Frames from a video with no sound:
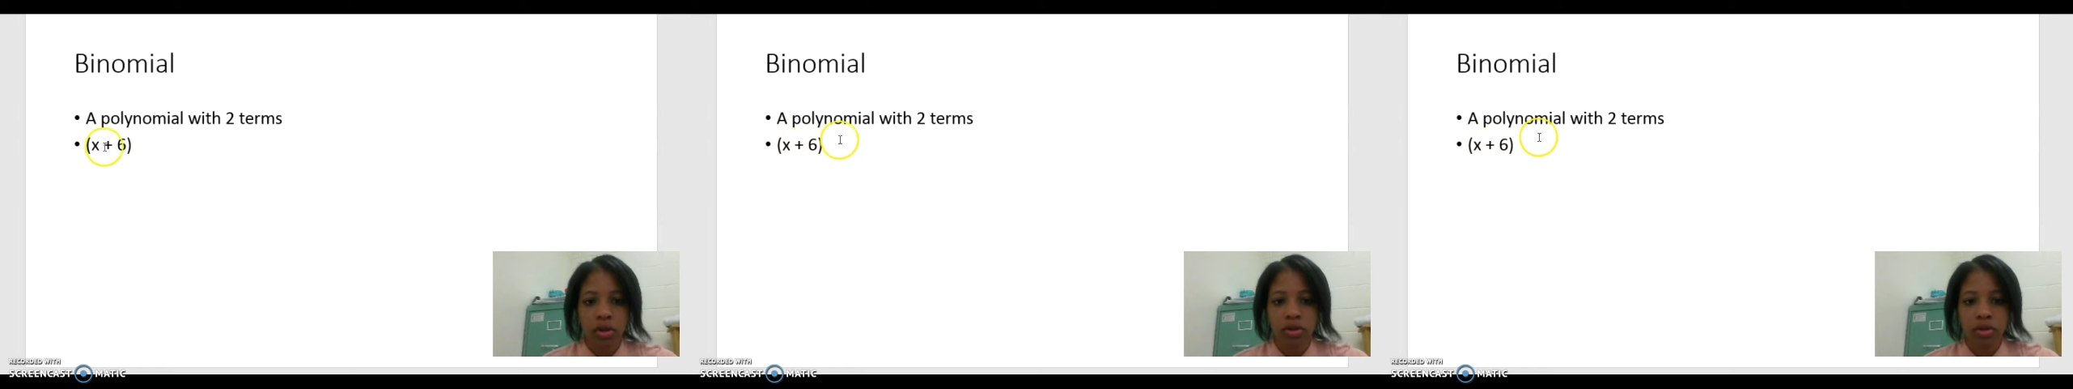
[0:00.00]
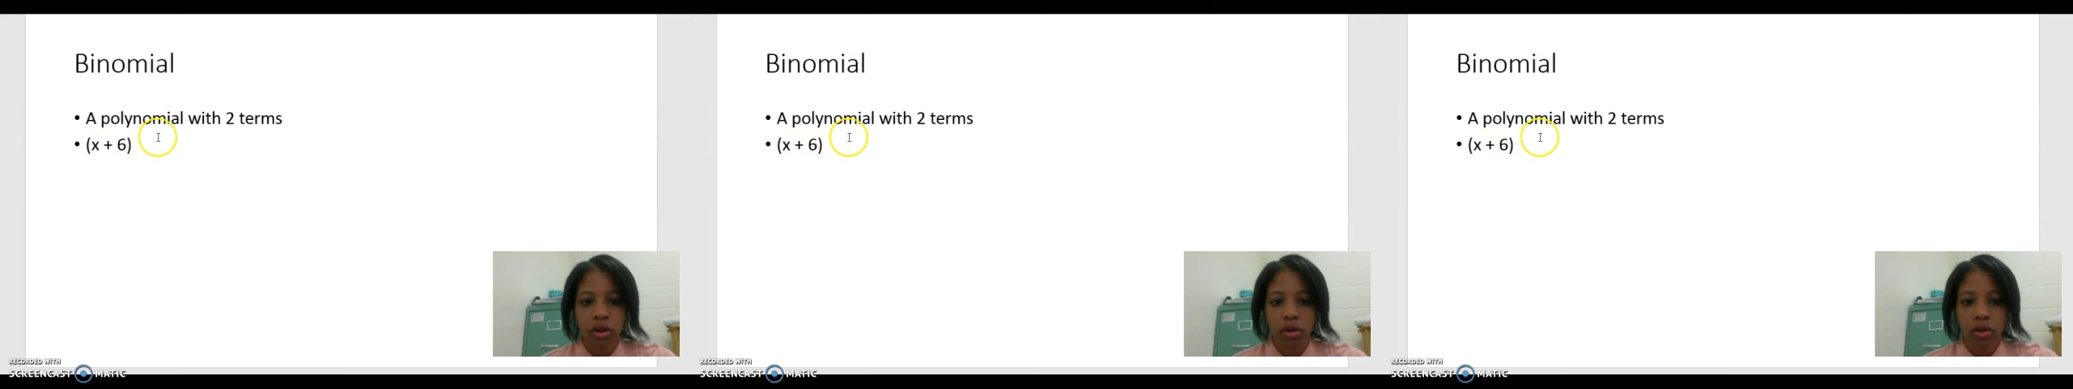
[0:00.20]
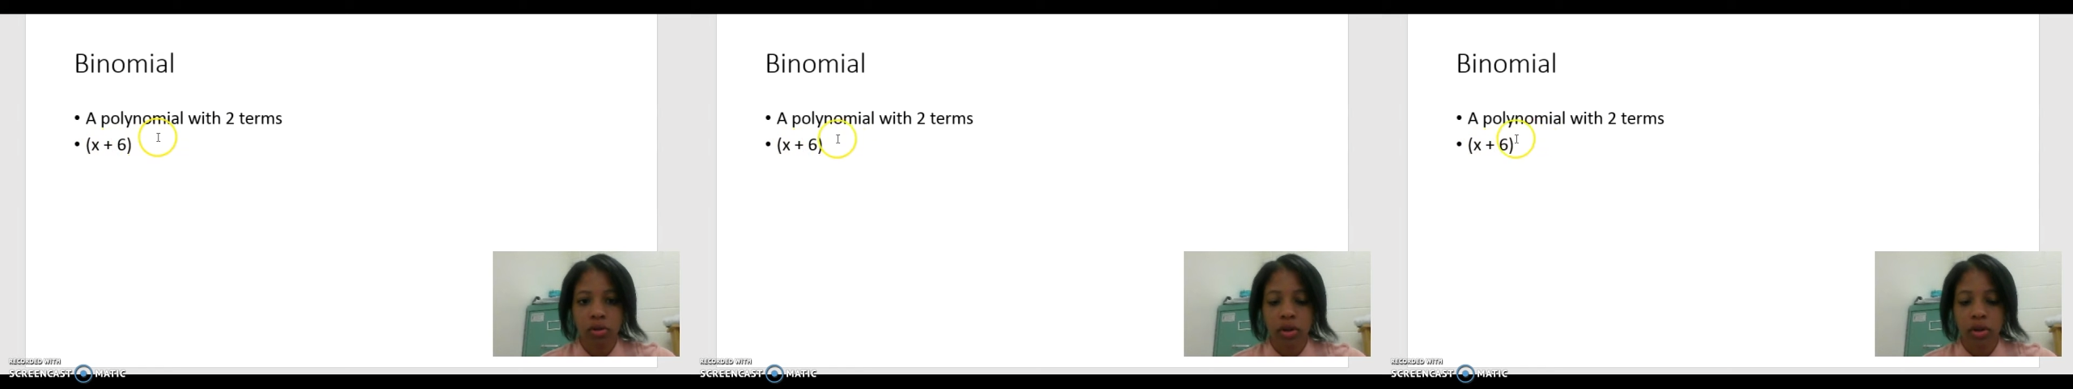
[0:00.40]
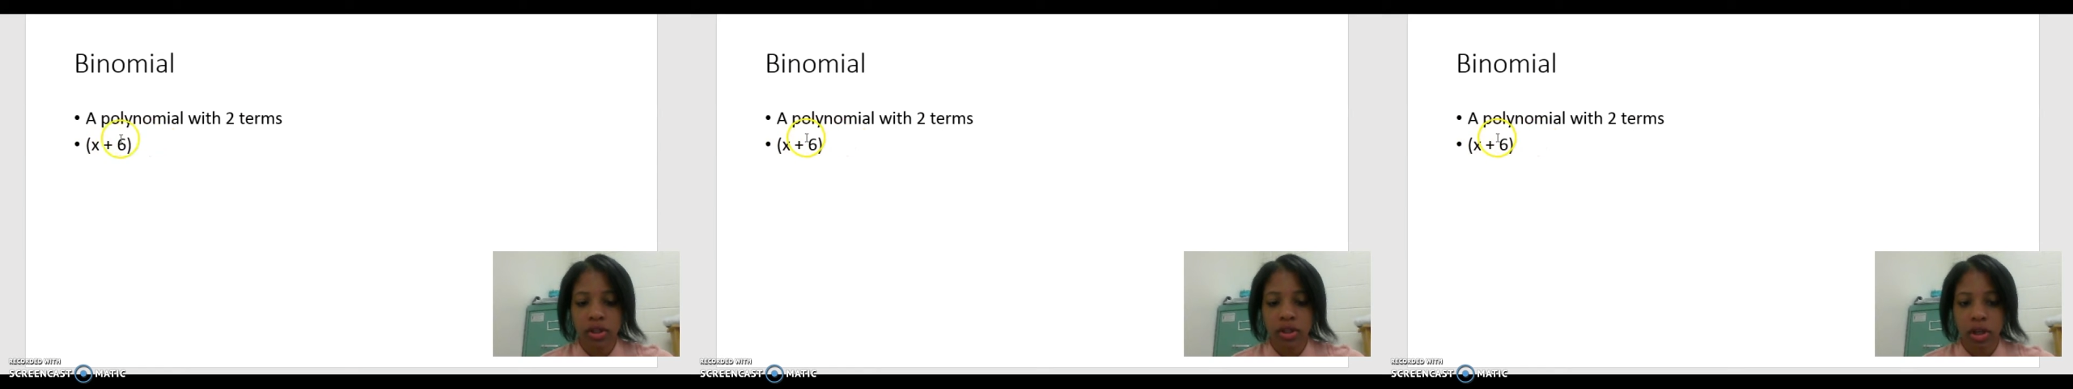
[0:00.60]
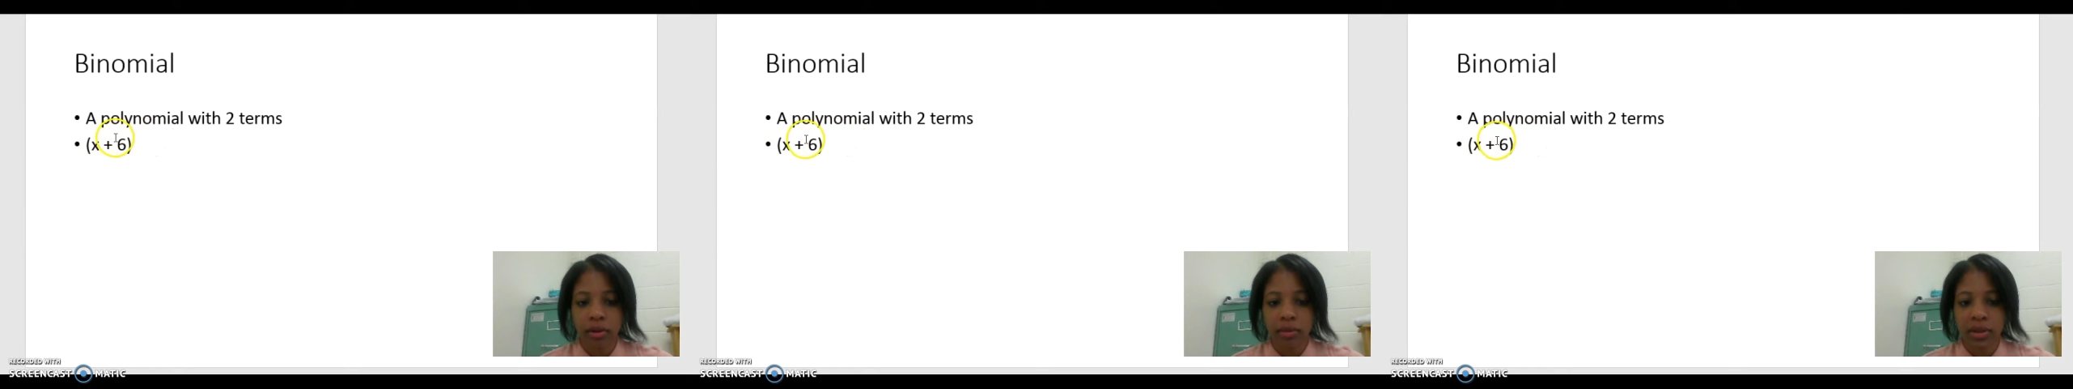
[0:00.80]
So a
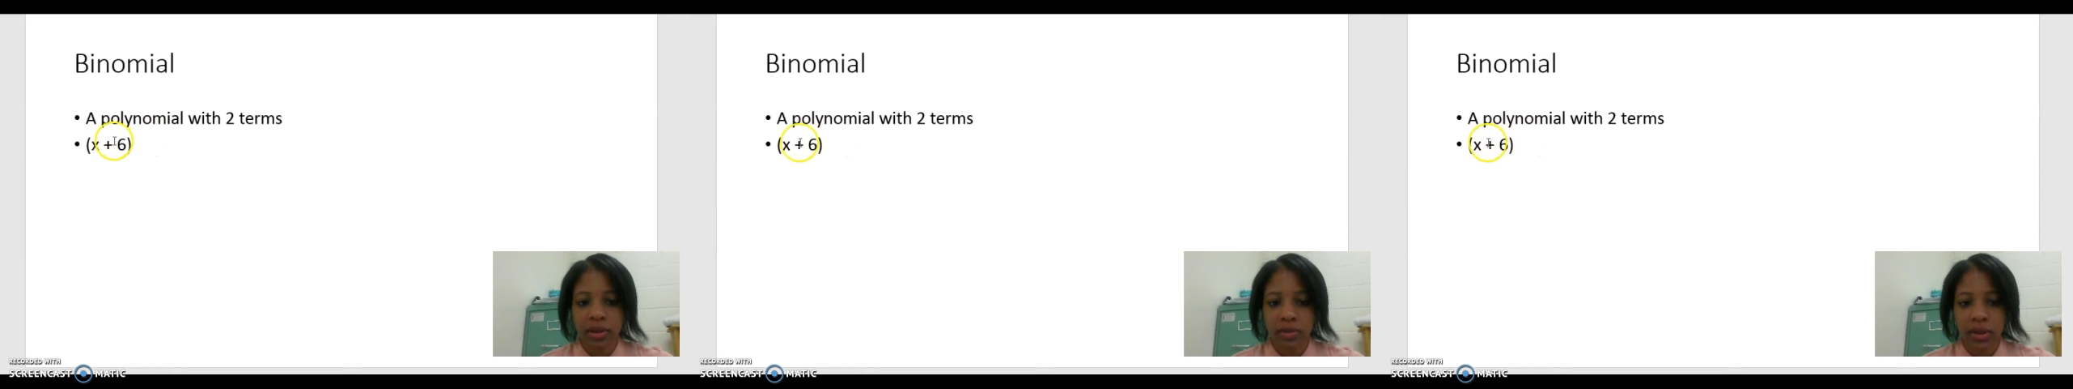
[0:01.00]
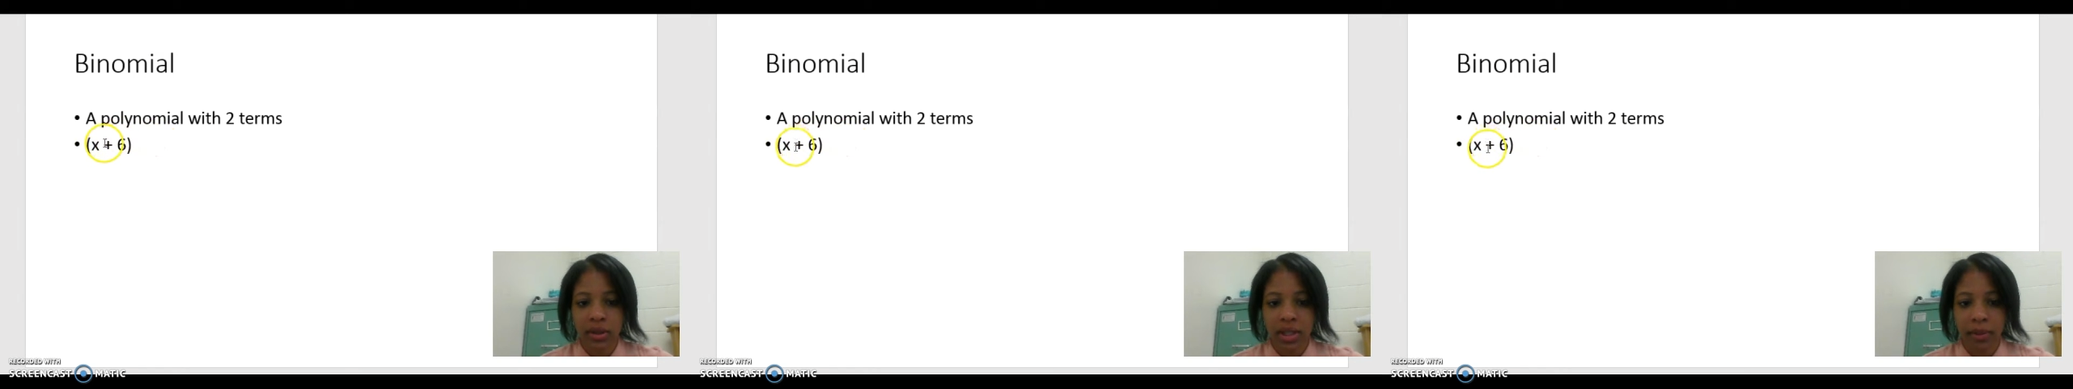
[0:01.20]
term is what's